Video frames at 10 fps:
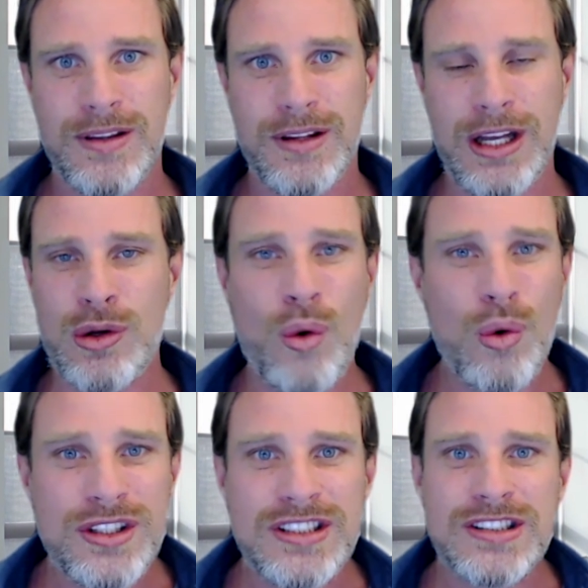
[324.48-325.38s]
And all
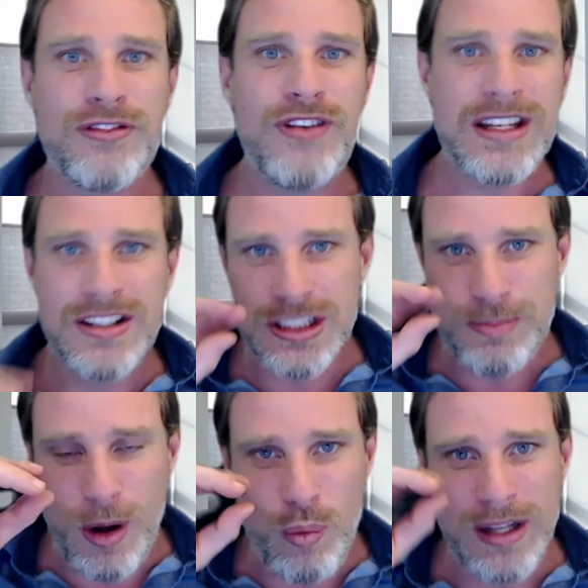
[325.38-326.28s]
this is affected just
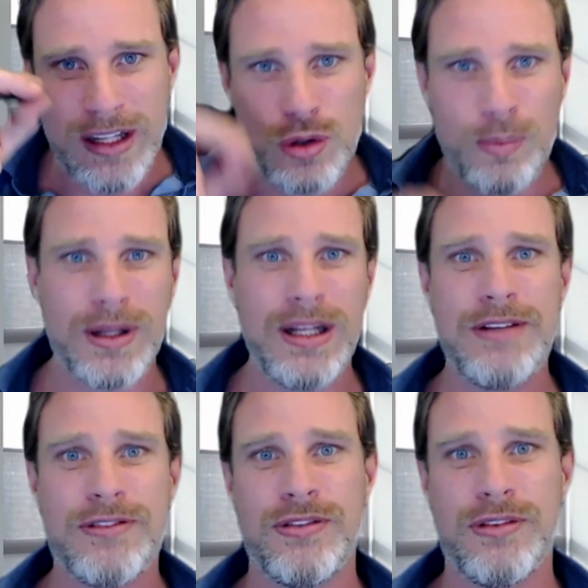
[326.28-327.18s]
by one little belief.